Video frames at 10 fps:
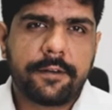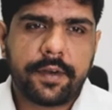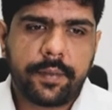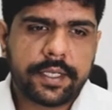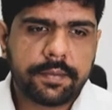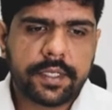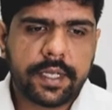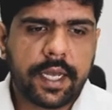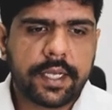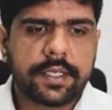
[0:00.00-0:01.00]
of investments
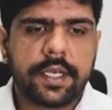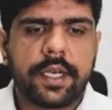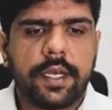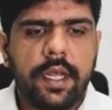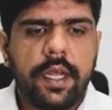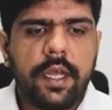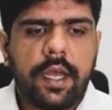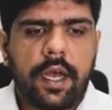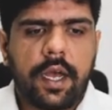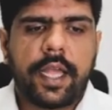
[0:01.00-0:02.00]
last year.
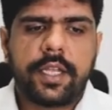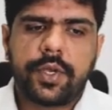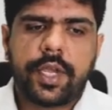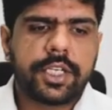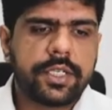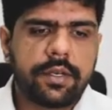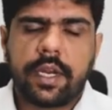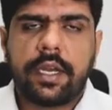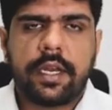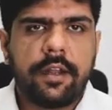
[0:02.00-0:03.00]
Uh, education,
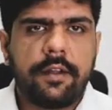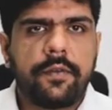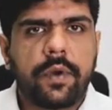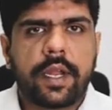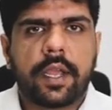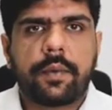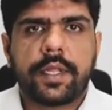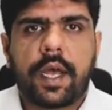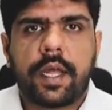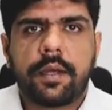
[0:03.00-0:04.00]
retail, food tech were
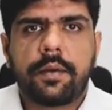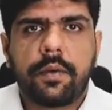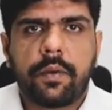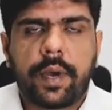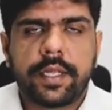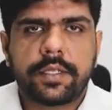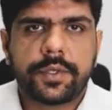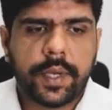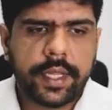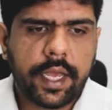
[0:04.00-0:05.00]
the other ones
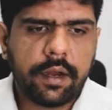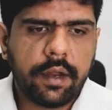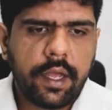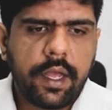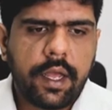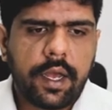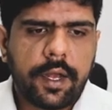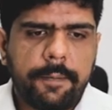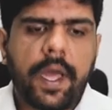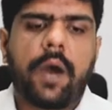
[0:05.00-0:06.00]
which were there.
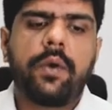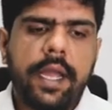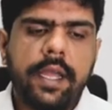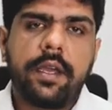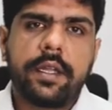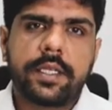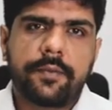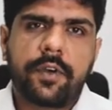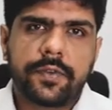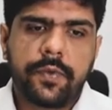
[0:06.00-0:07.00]
Um, the outlier here is, of
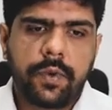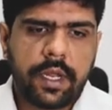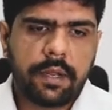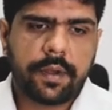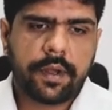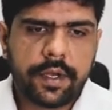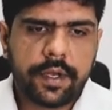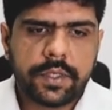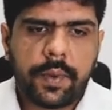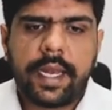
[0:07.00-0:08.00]
course, food tech
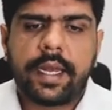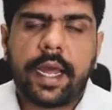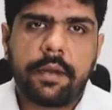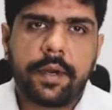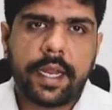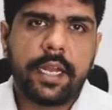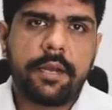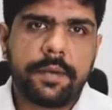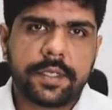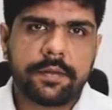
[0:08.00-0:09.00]
because while it had about 8%
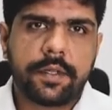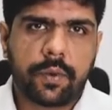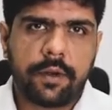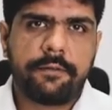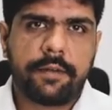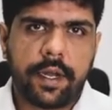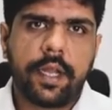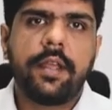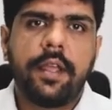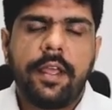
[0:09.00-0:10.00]
of the total
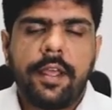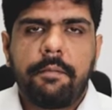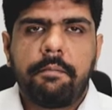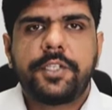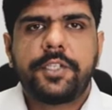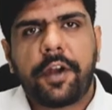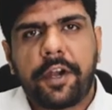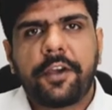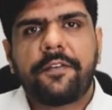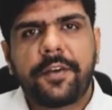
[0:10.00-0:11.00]
funding,
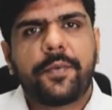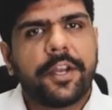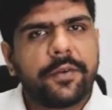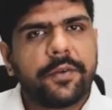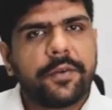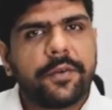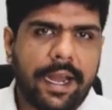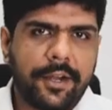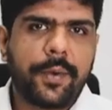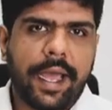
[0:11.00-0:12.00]
majority of it went to
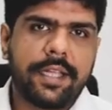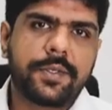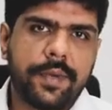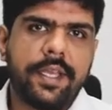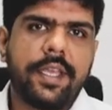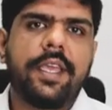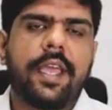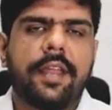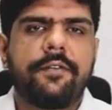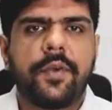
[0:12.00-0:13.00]
Zomato and Swiggy
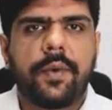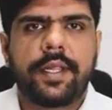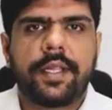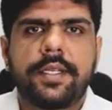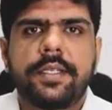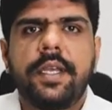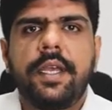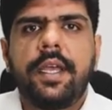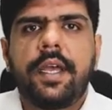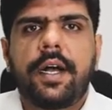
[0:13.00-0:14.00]
and few others.
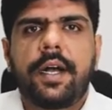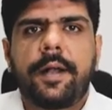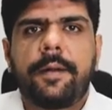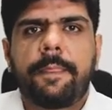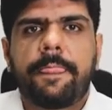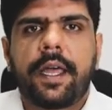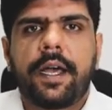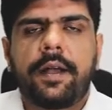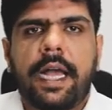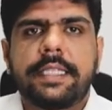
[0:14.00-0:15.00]
Um,
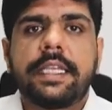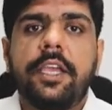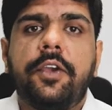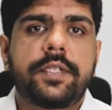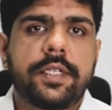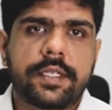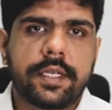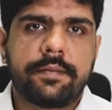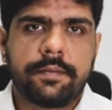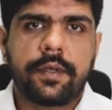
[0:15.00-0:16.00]
uh, as an
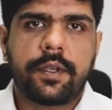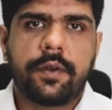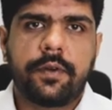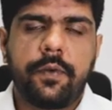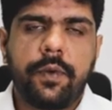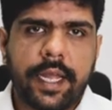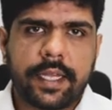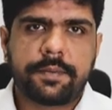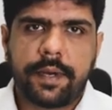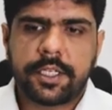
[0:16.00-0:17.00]
ecosystem, you know, food tech
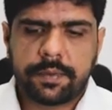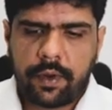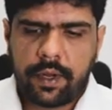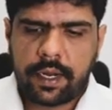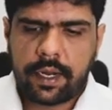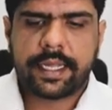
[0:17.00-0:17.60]
is pretty small, and